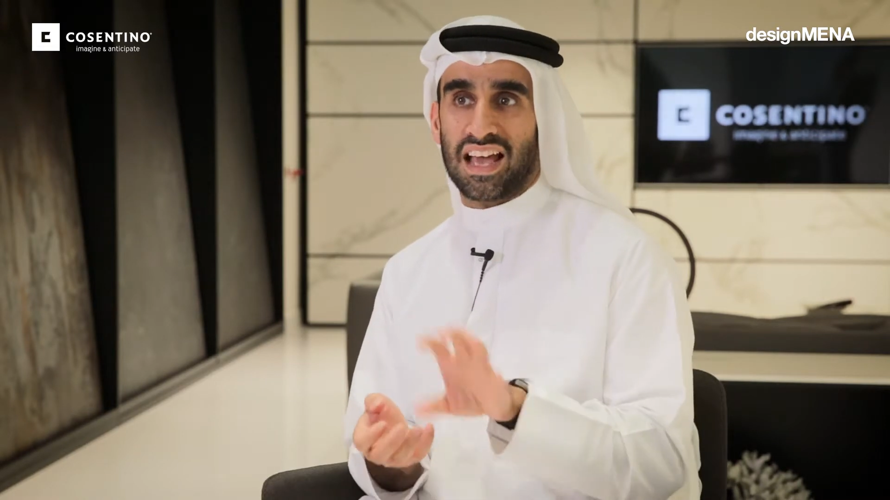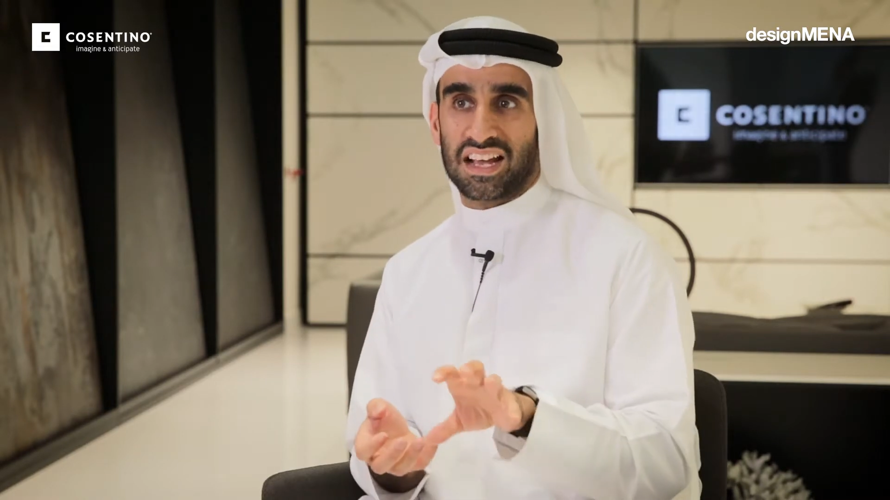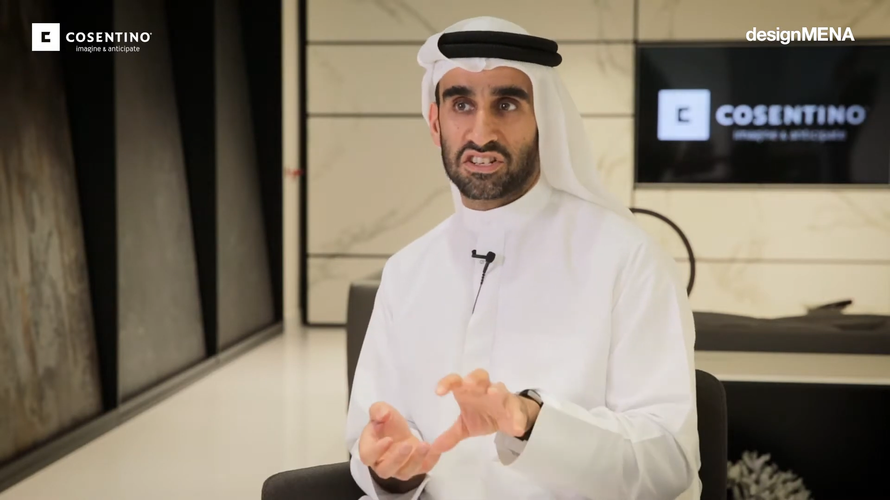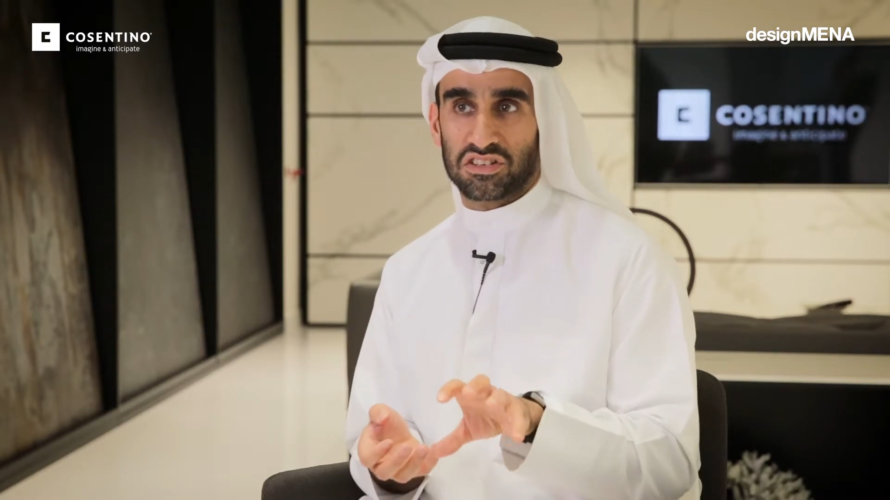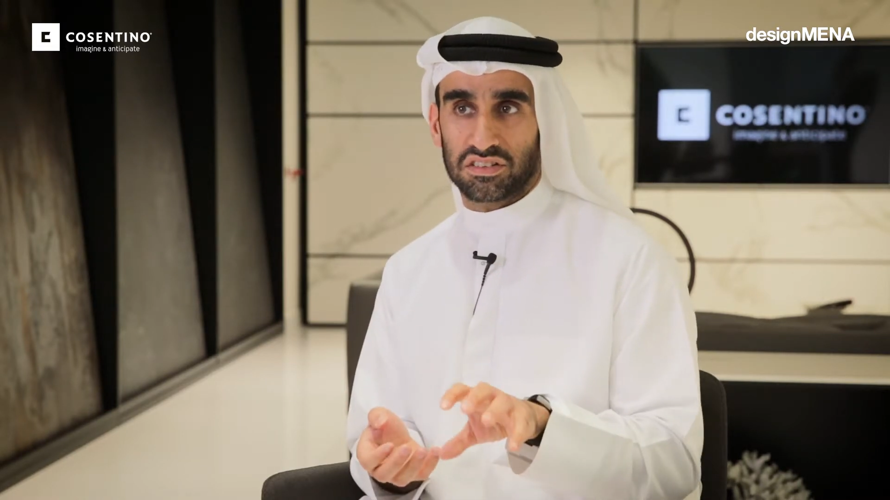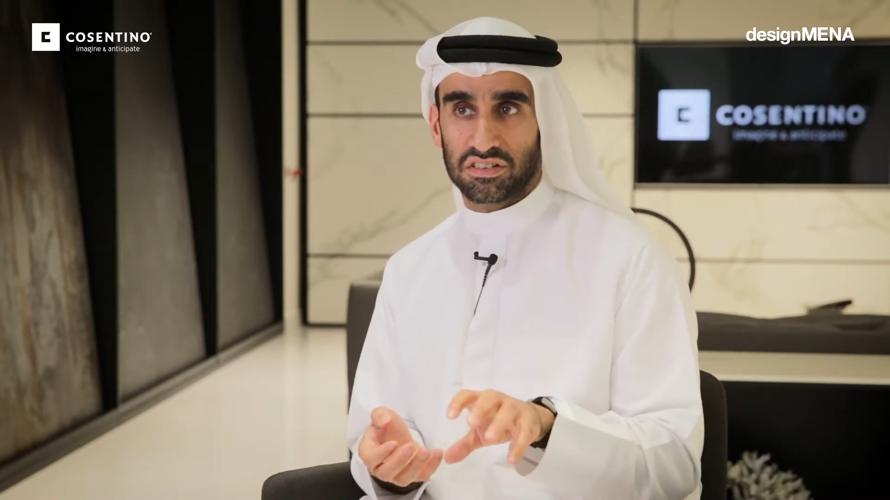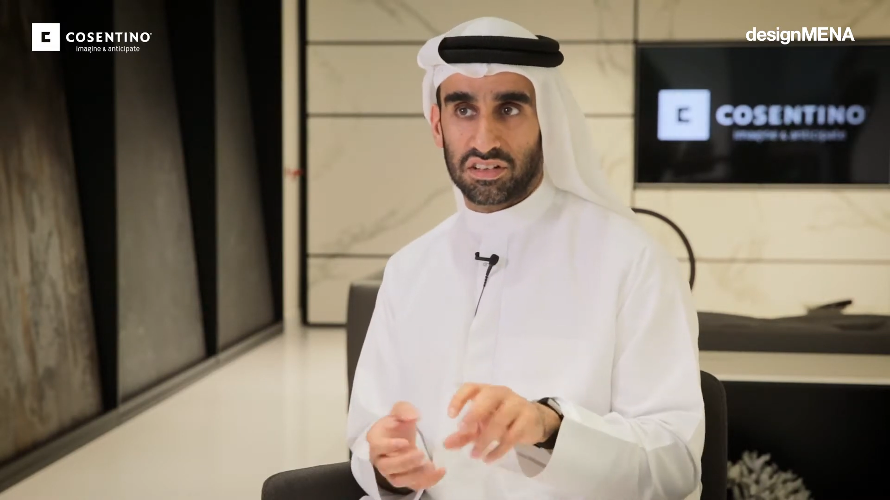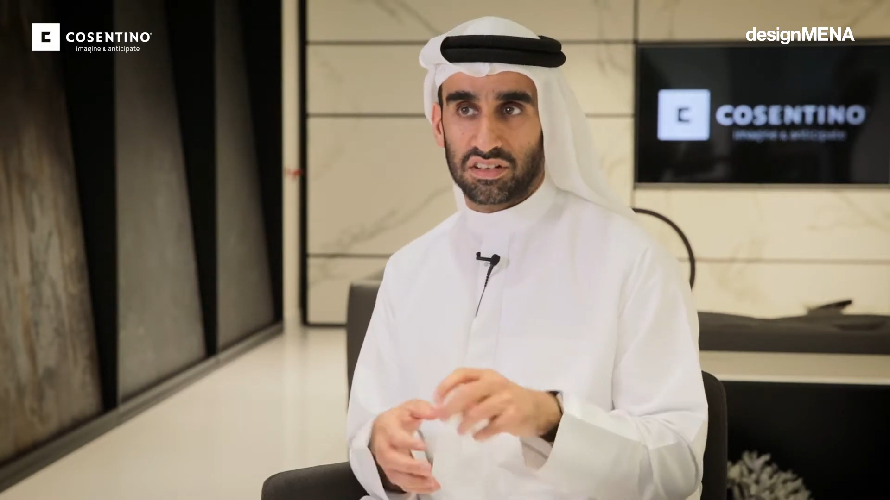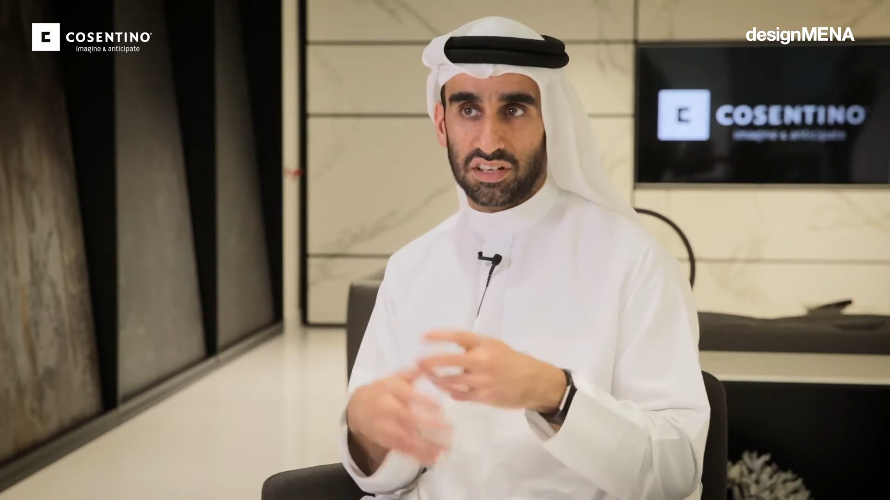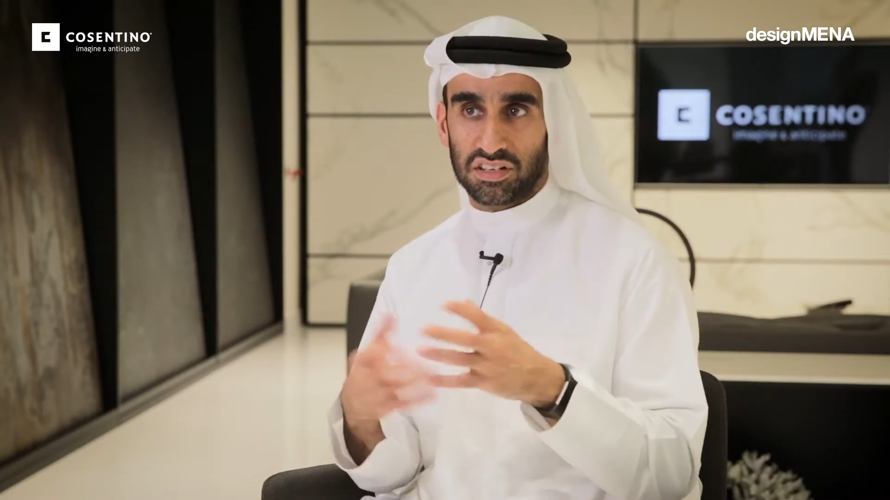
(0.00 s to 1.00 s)
action
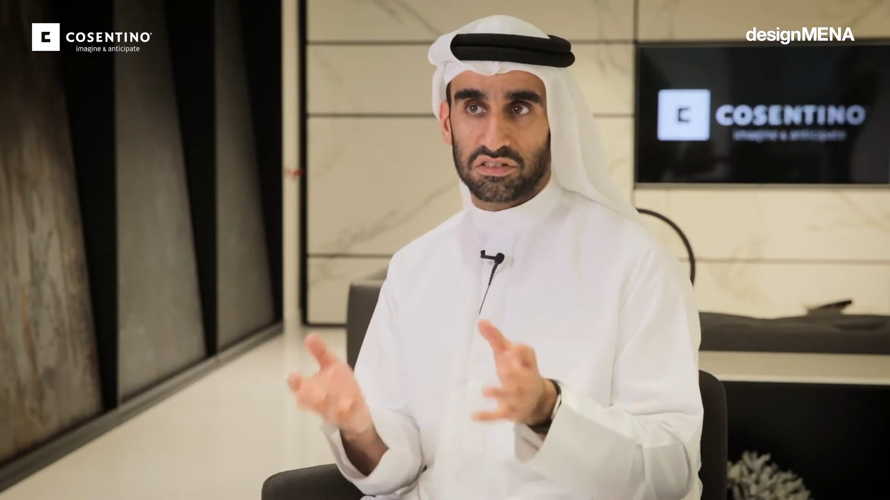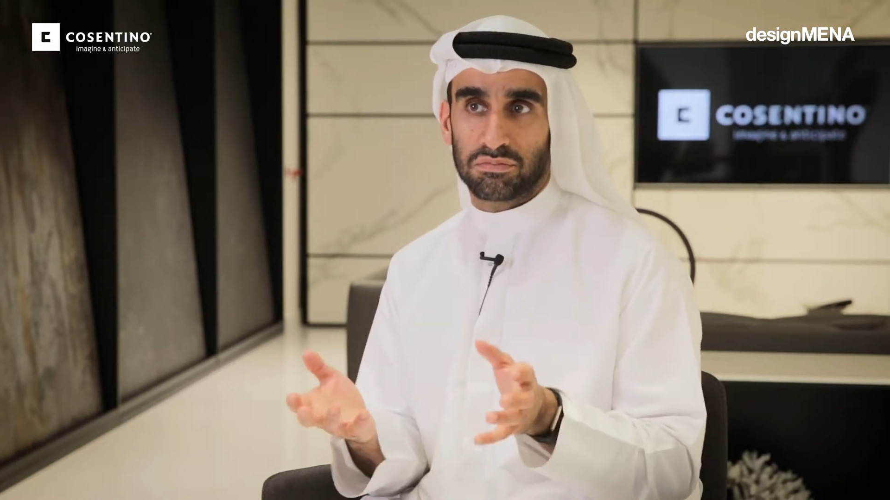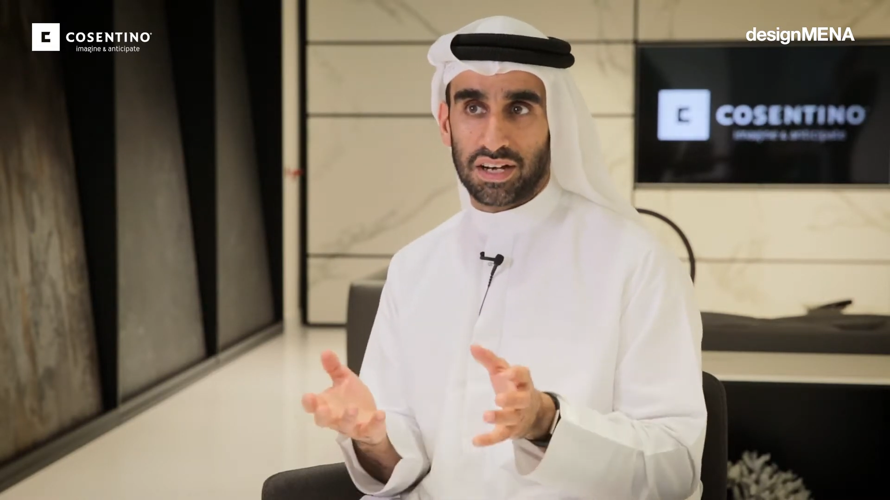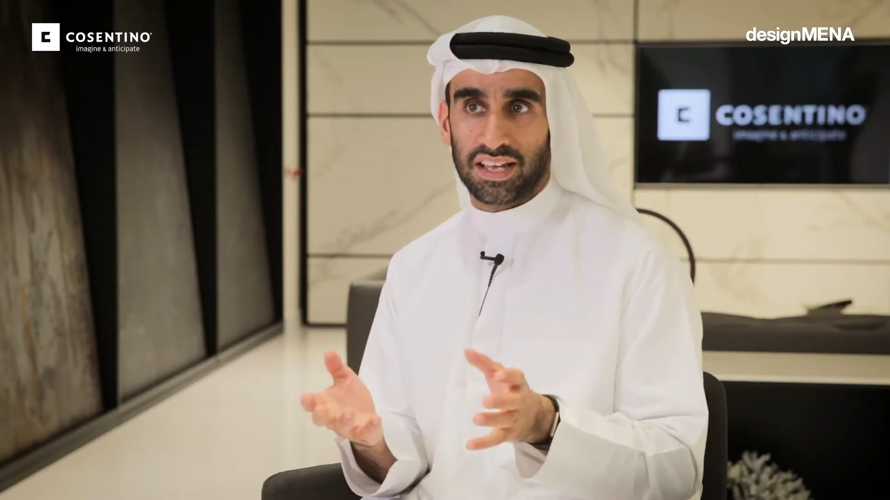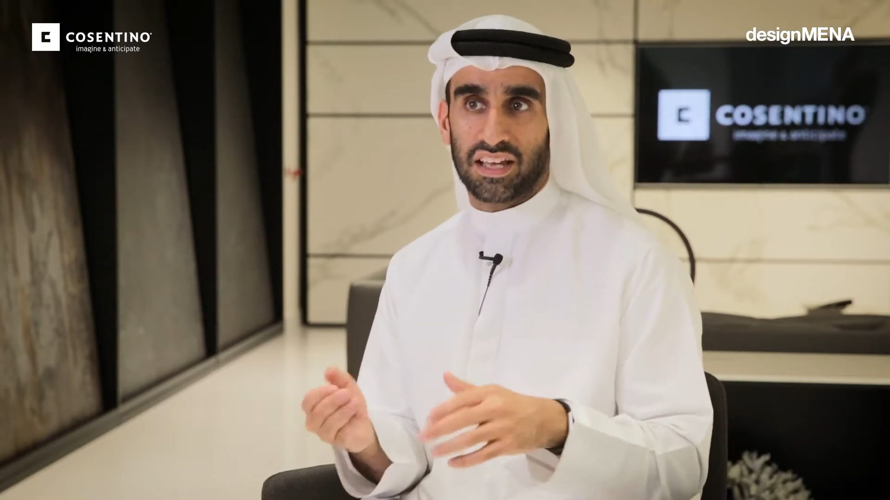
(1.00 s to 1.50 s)
in Dubai,